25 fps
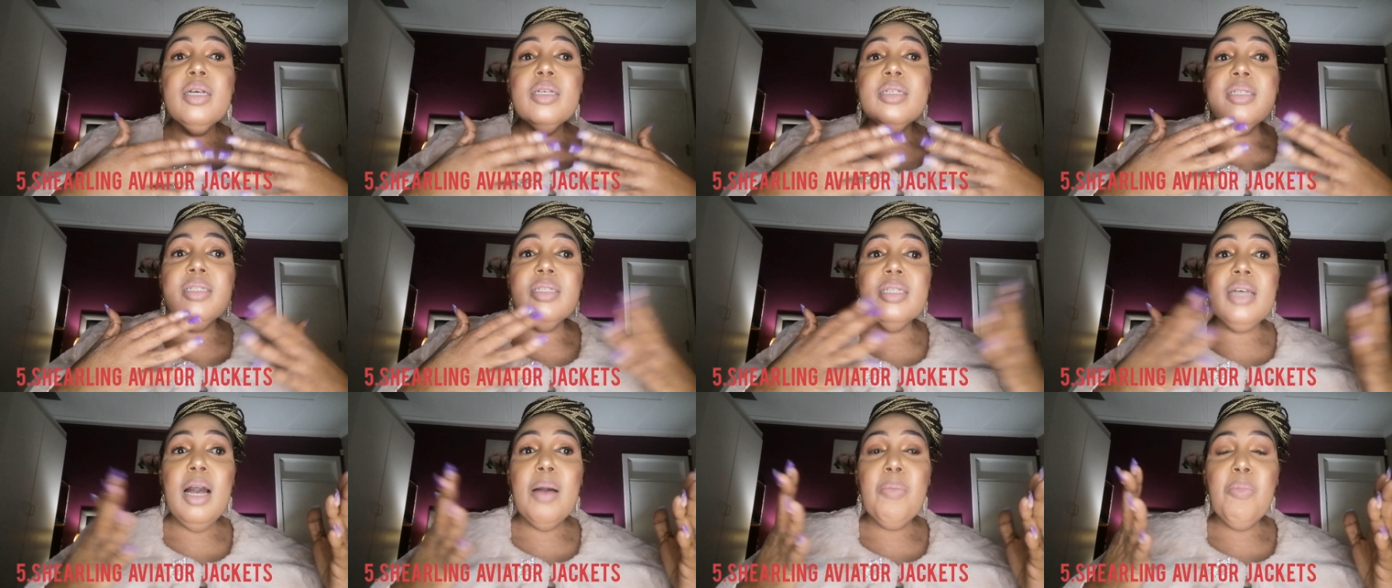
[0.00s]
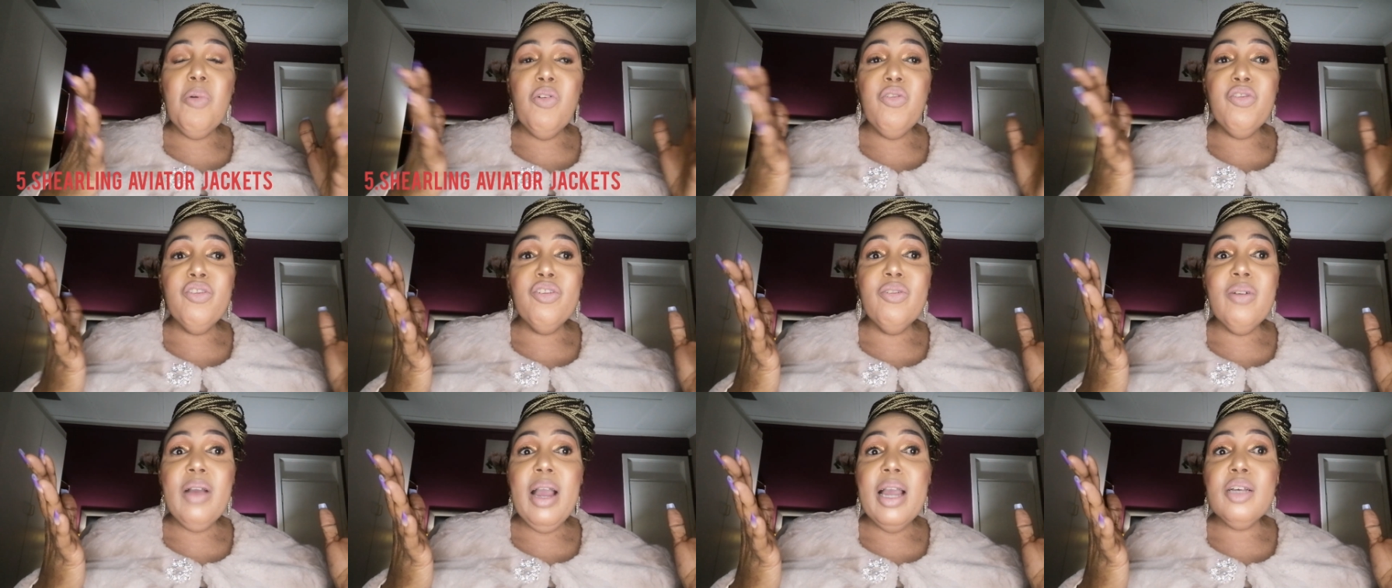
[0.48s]
some
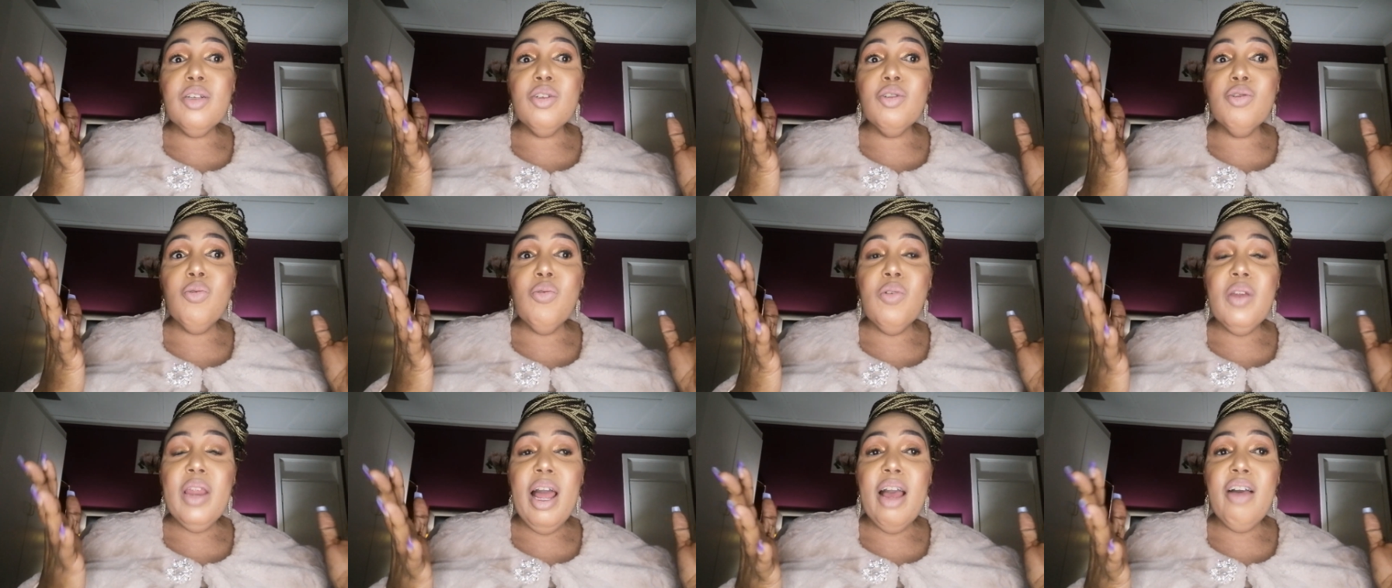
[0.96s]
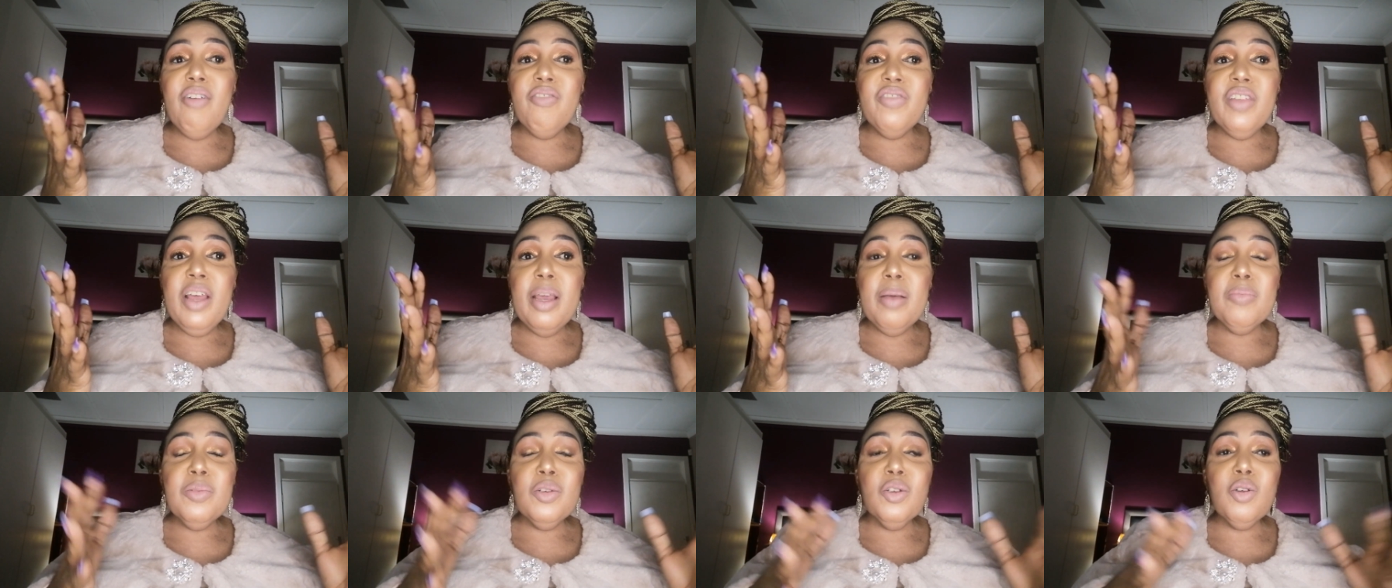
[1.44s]
of you guys you will love
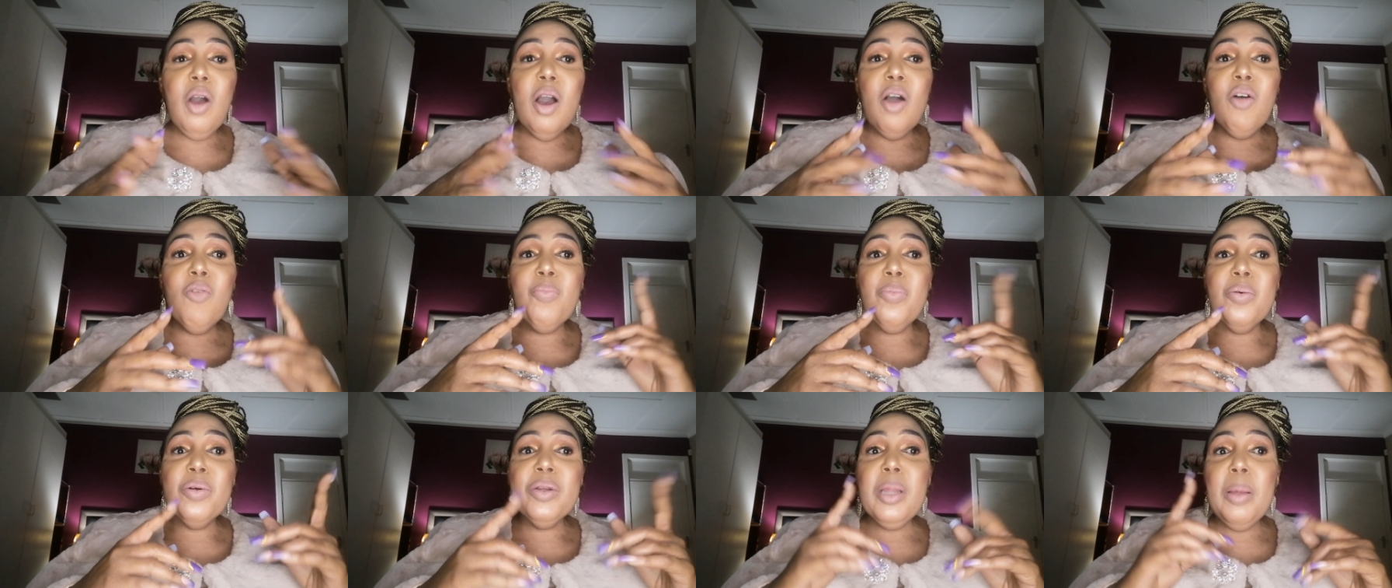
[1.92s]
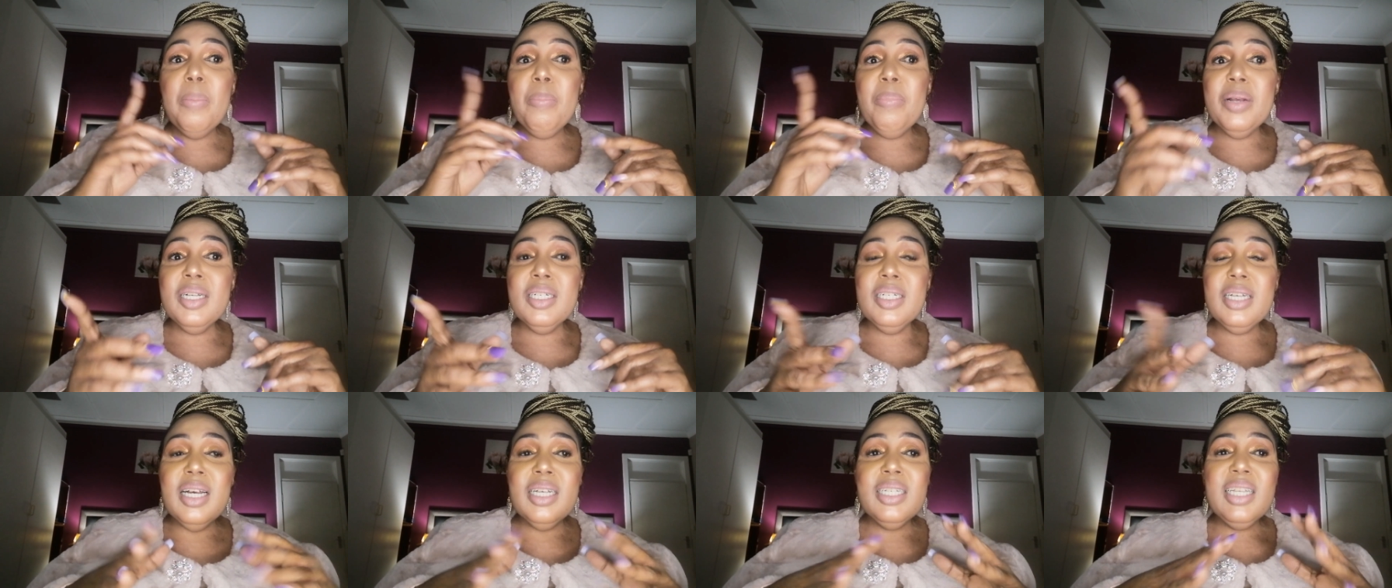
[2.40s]
them so i'll put the
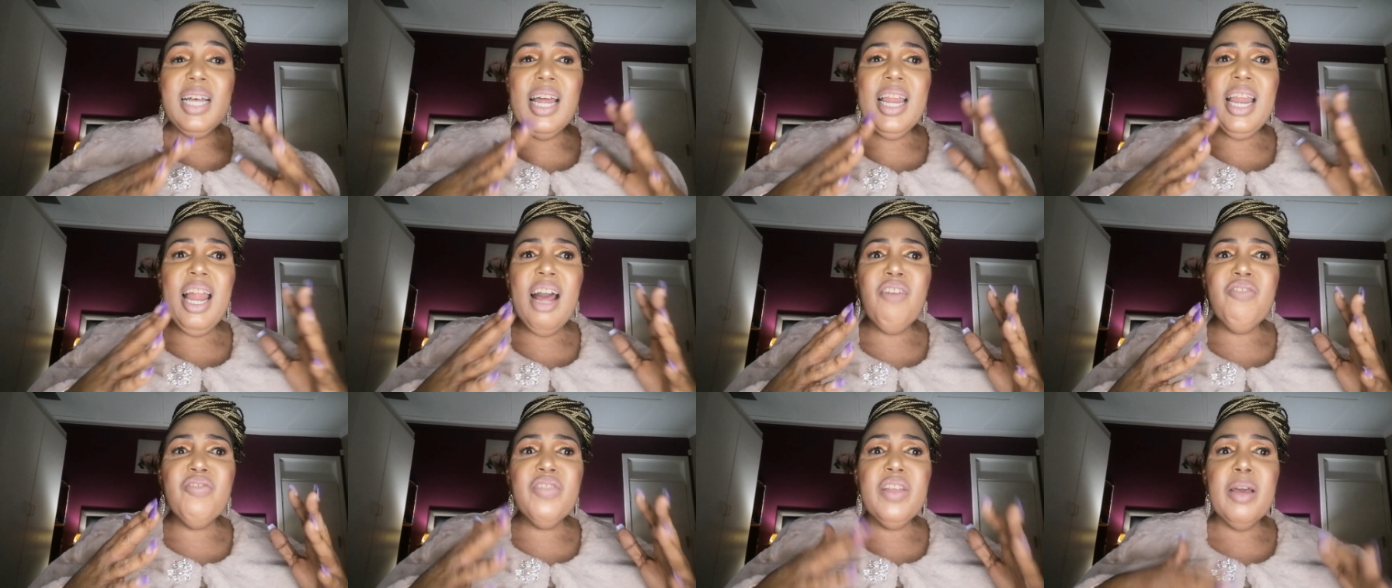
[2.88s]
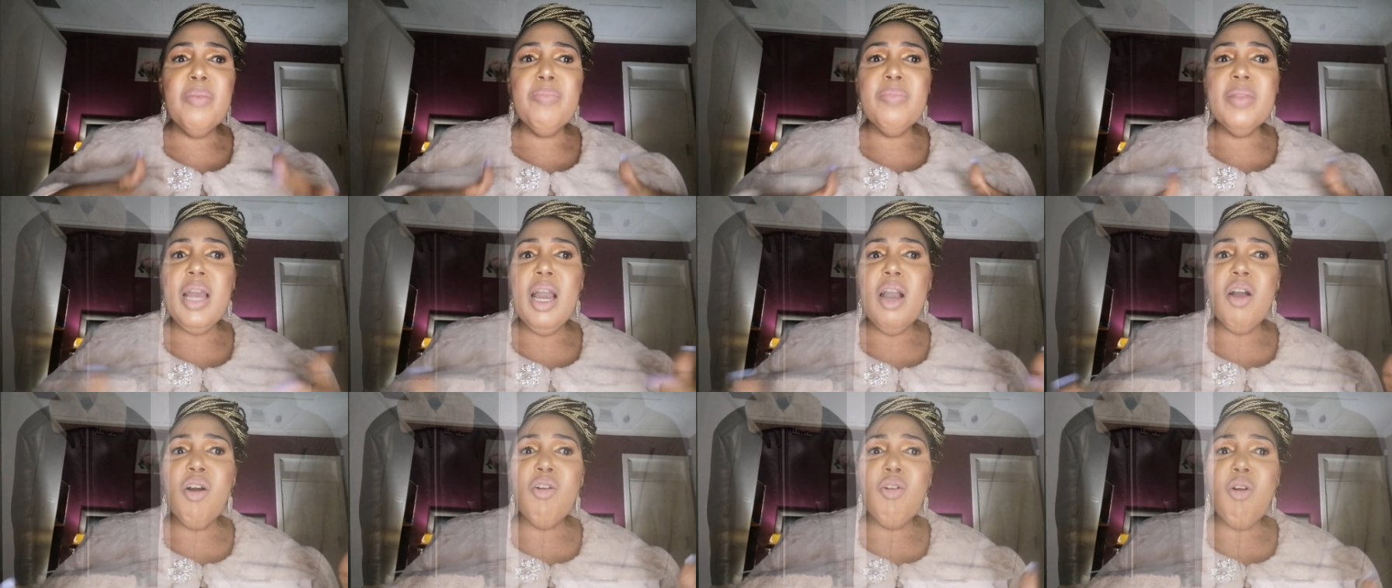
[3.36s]
pictures i love them they're